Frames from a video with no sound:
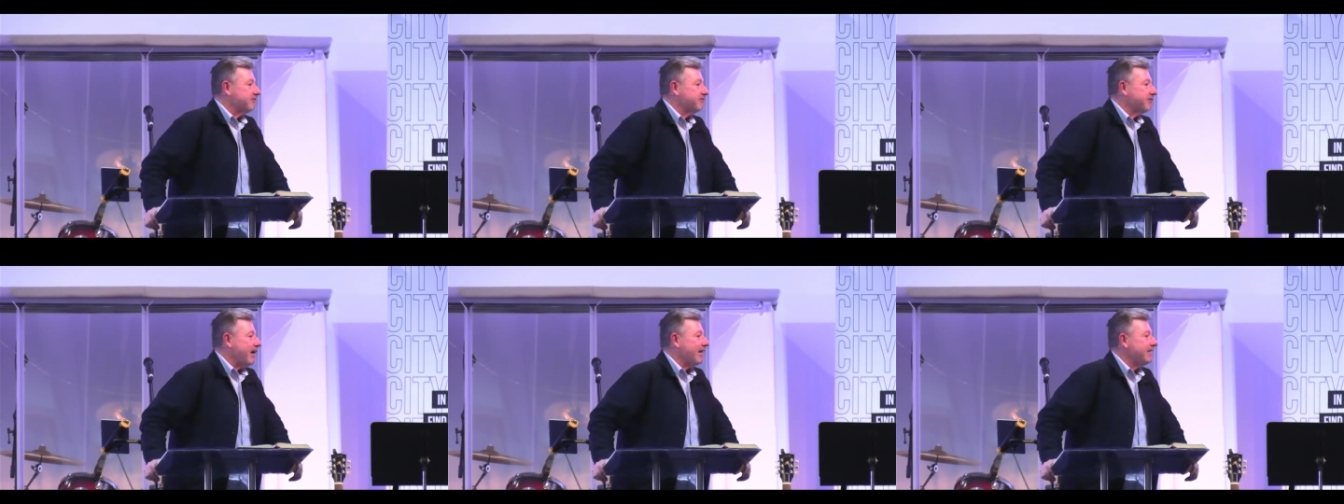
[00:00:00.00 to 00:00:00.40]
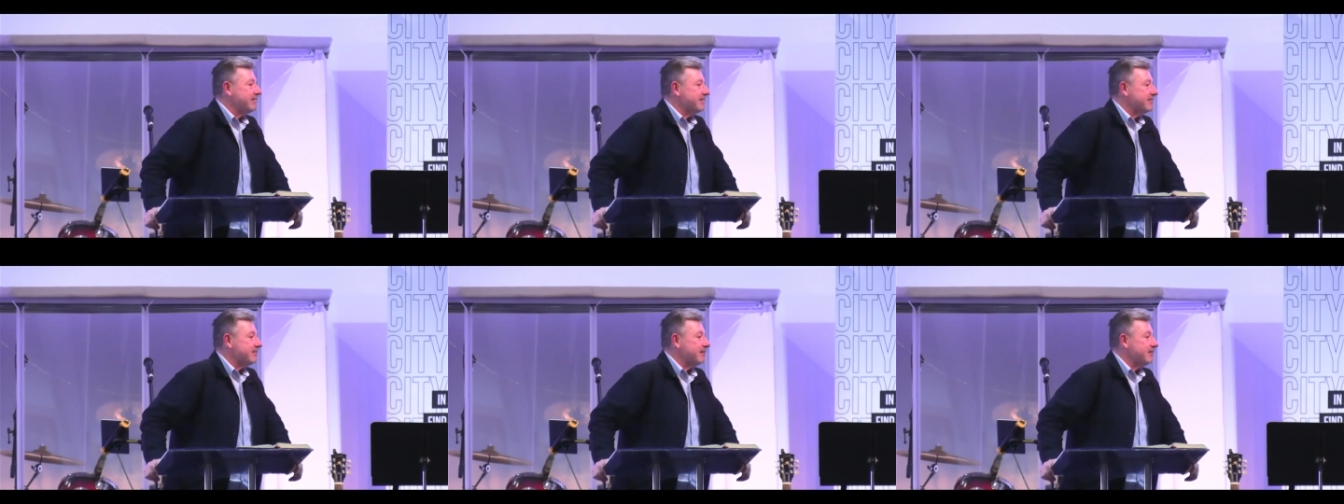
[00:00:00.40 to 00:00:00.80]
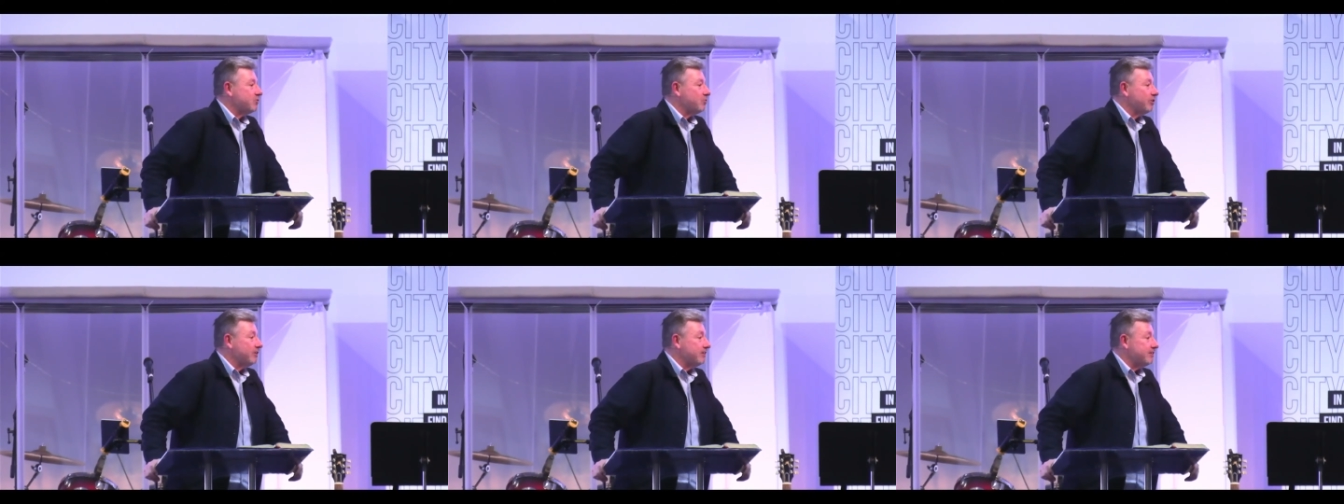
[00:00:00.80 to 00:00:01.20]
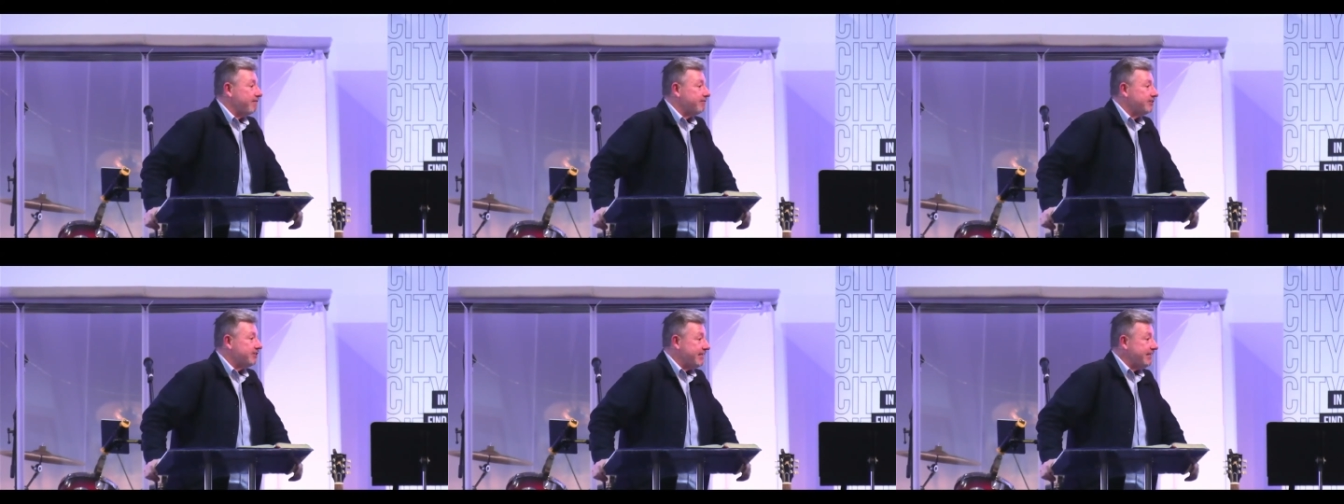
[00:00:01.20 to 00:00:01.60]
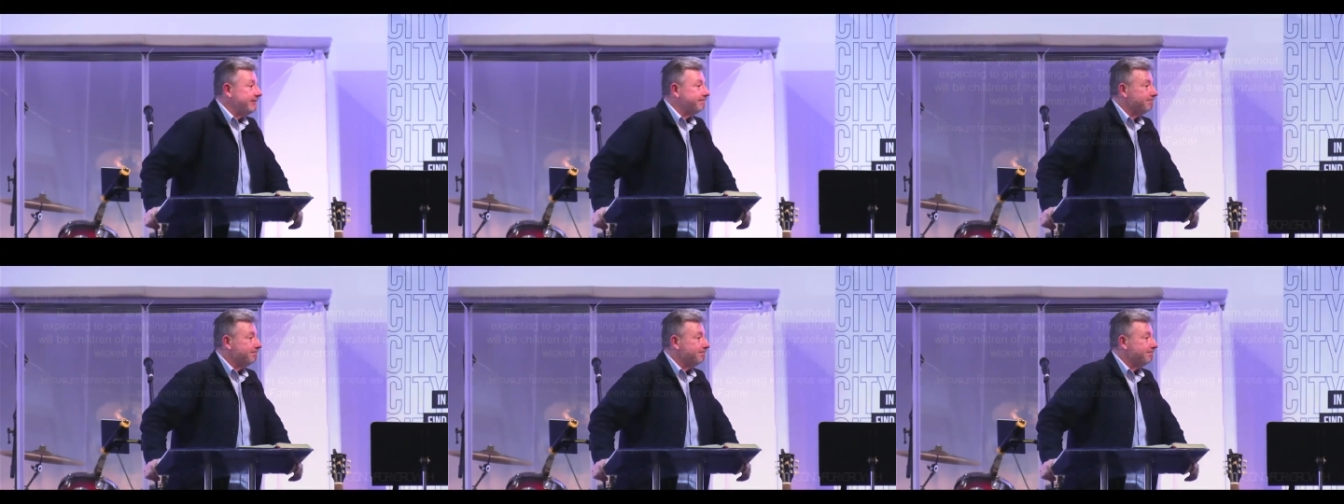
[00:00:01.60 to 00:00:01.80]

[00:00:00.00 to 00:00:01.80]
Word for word: of kindness that this world has ever seen.